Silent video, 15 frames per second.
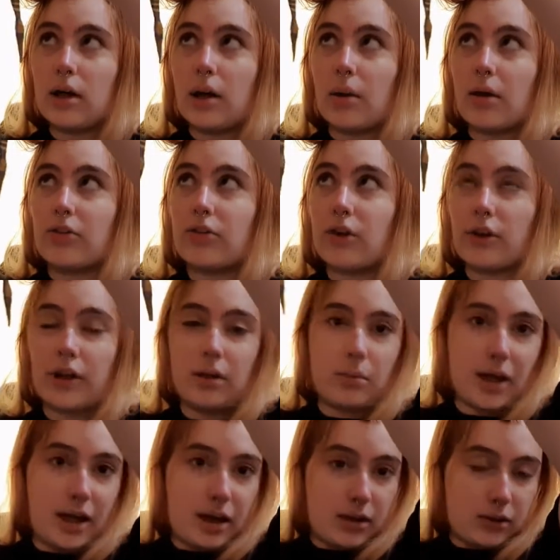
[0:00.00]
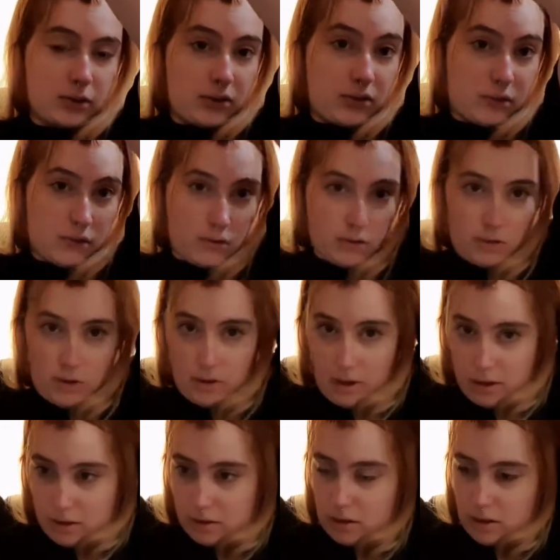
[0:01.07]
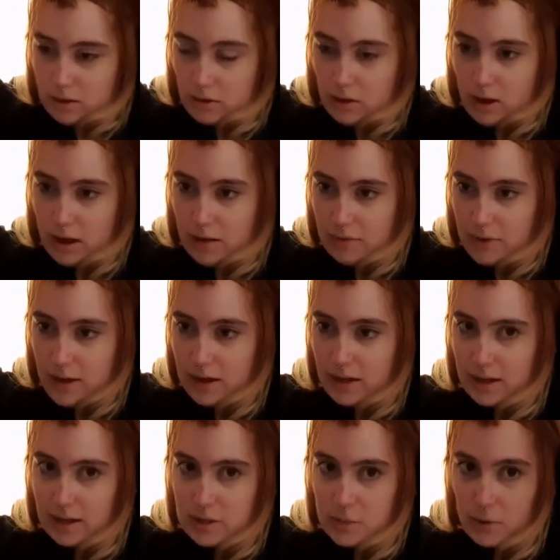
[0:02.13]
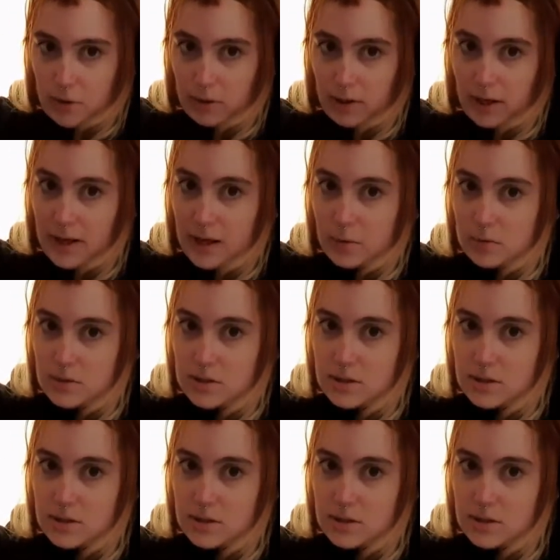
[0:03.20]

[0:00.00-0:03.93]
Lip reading: I'm going to tuck in my ends so then I don't have any ends poking out.